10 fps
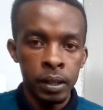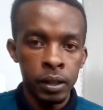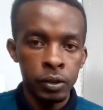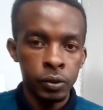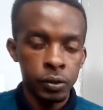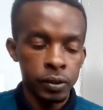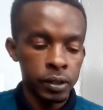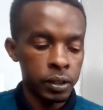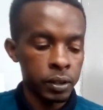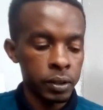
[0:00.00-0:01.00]
So C
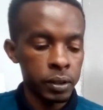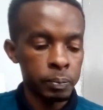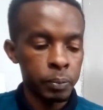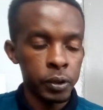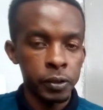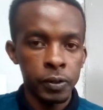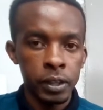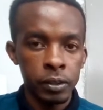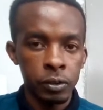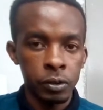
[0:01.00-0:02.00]
chord, pointer finger
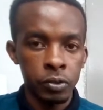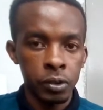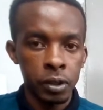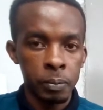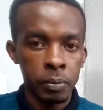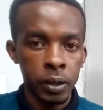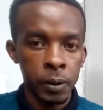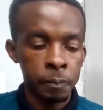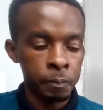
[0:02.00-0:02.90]
is on string number